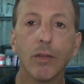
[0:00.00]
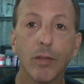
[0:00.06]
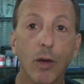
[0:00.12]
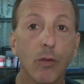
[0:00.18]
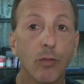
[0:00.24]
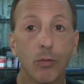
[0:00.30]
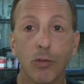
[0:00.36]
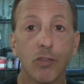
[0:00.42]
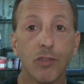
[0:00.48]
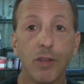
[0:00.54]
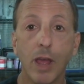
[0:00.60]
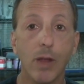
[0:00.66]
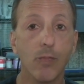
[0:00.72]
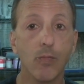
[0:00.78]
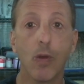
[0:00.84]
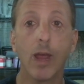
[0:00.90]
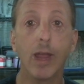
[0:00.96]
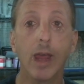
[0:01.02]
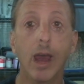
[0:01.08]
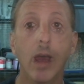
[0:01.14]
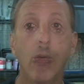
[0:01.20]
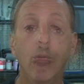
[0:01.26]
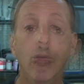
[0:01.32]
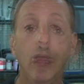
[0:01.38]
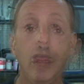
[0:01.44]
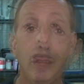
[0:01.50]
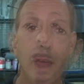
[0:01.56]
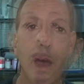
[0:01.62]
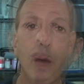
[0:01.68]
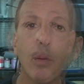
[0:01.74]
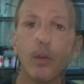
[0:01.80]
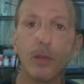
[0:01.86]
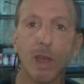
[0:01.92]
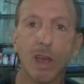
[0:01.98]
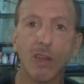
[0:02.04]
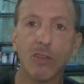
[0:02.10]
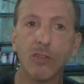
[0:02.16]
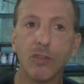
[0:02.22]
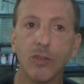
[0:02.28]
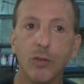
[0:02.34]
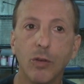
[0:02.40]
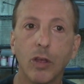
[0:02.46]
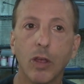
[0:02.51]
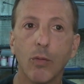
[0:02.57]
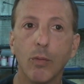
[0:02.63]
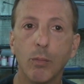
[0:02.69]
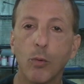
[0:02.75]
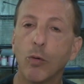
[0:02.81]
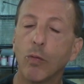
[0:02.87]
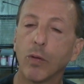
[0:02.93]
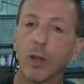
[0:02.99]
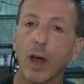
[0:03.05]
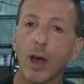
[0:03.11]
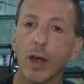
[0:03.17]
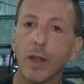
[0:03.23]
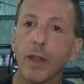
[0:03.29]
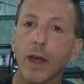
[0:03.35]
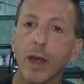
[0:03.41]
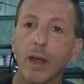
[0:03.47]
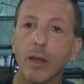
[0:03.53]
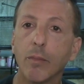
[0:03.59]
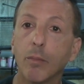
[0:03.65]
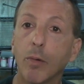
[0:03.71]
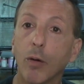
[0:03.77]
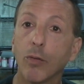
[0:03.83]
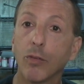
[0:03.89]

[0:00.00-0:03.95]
Those will stand right out. Now, yes, you can remove a lot of that in